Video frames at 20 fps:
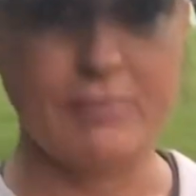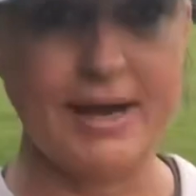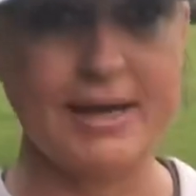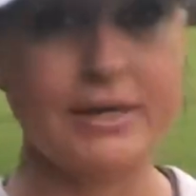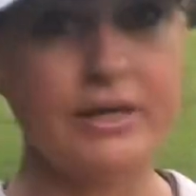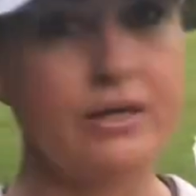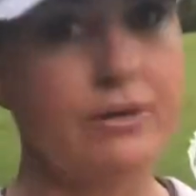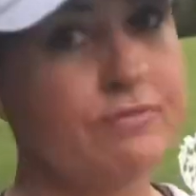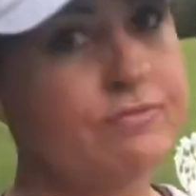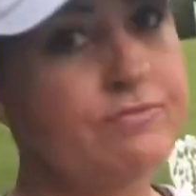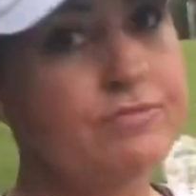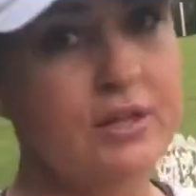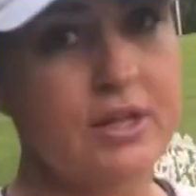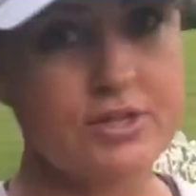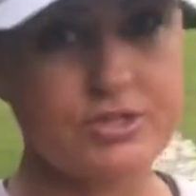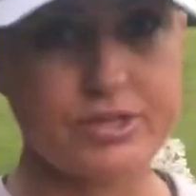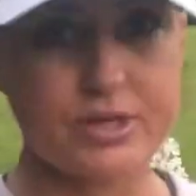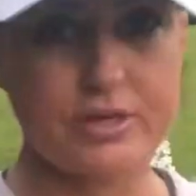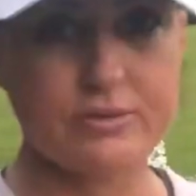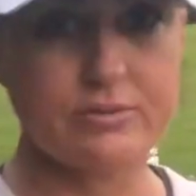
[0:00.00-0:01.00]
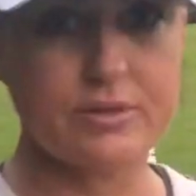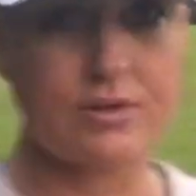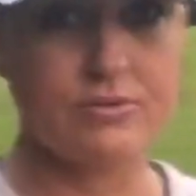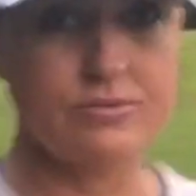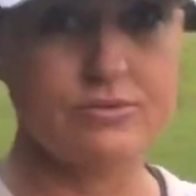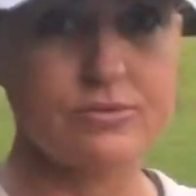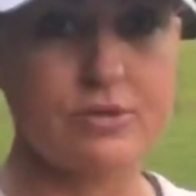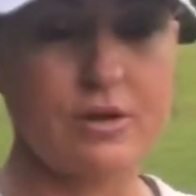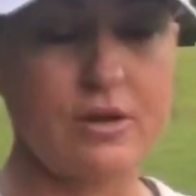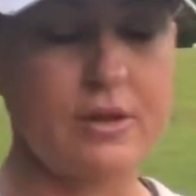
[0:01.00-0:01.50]
I need to flush out
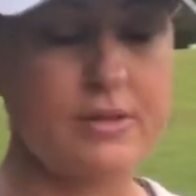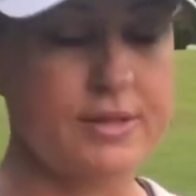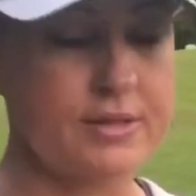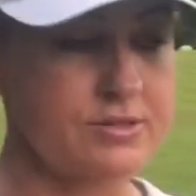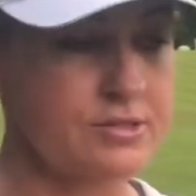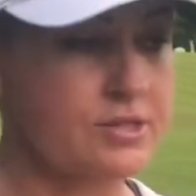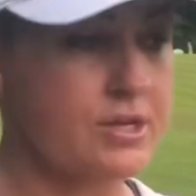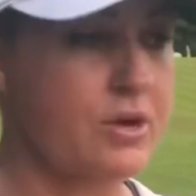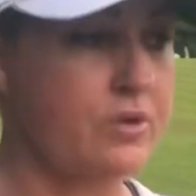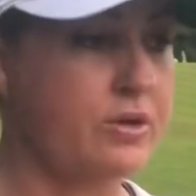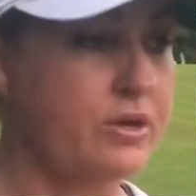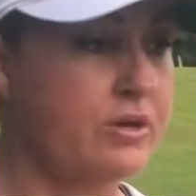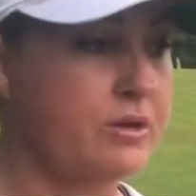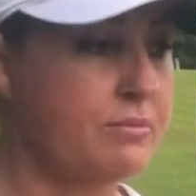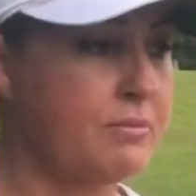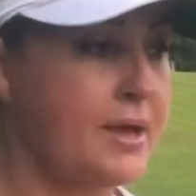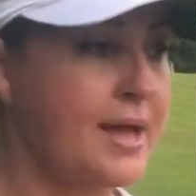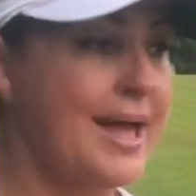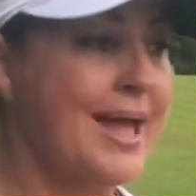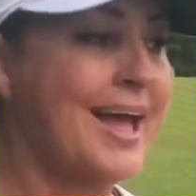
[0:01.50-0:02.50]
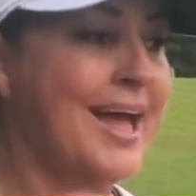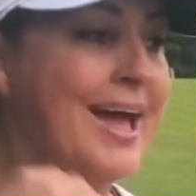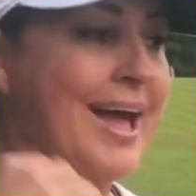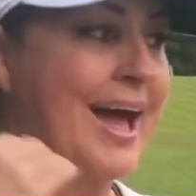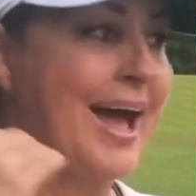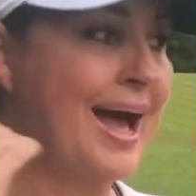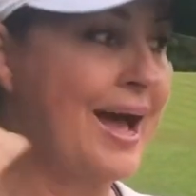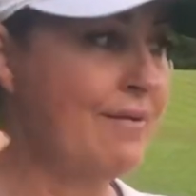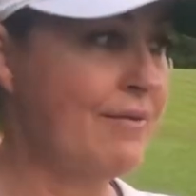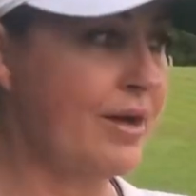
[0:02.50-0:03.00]
that sodium.
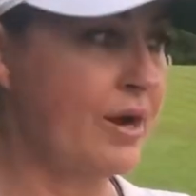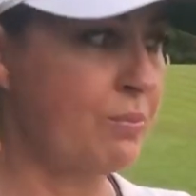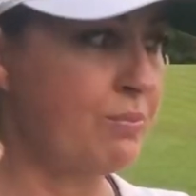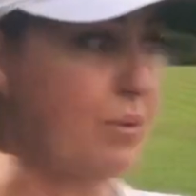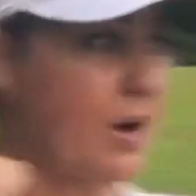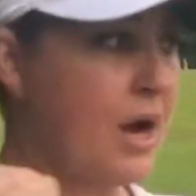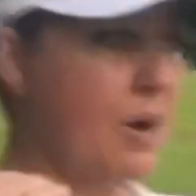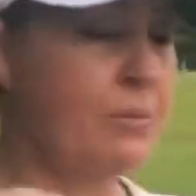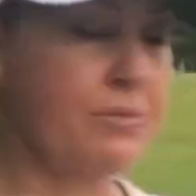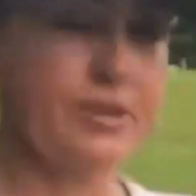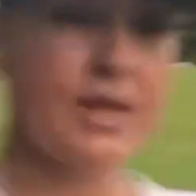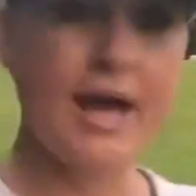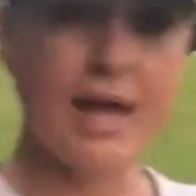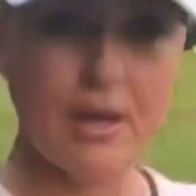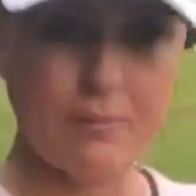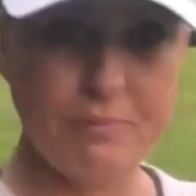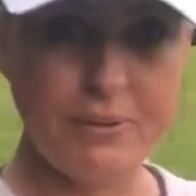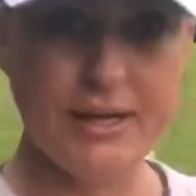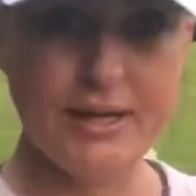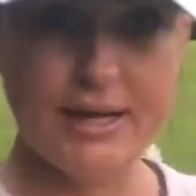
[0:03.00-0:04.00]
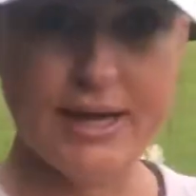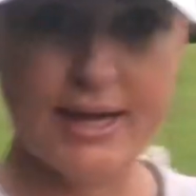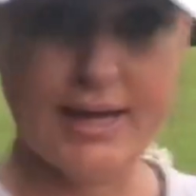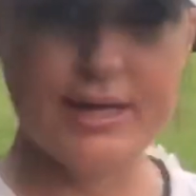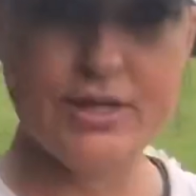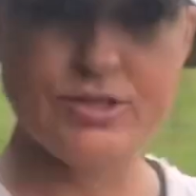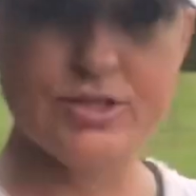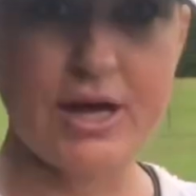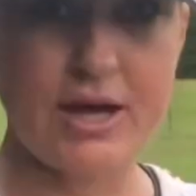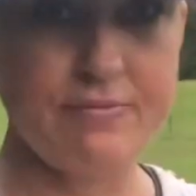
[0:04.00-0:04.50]
I've had a problem with high
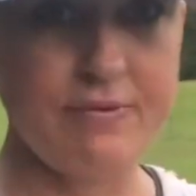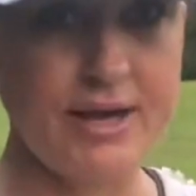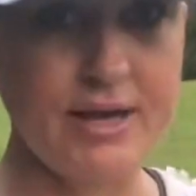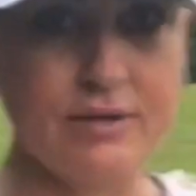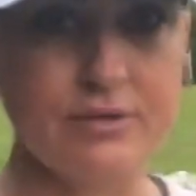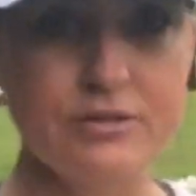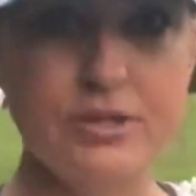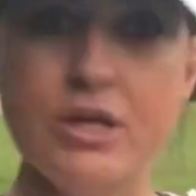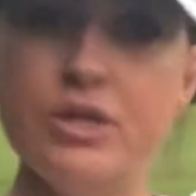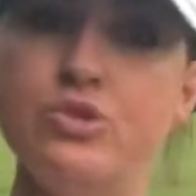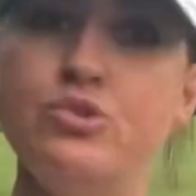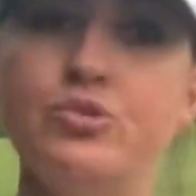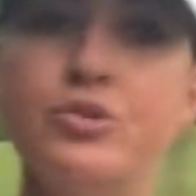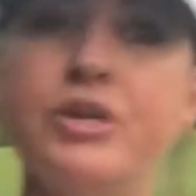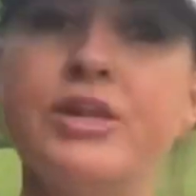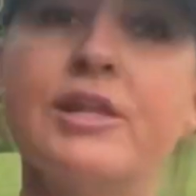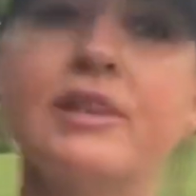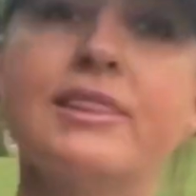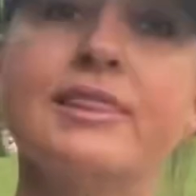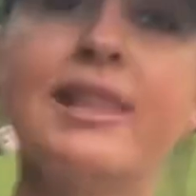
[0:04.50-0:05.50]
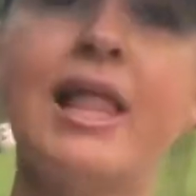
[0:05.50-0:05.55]
pH. I've had nutrient